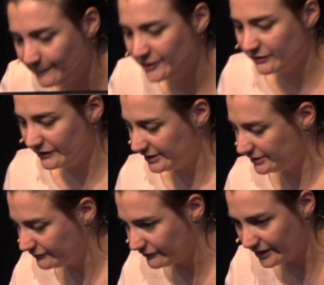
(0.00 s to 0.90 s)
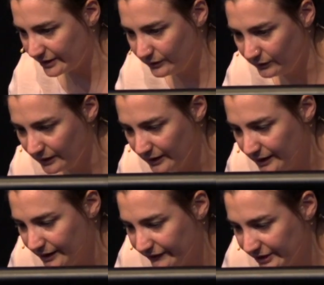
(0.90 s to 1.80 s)
So this is very cool.
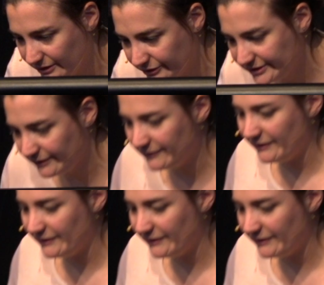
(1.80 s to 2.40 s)
There is also something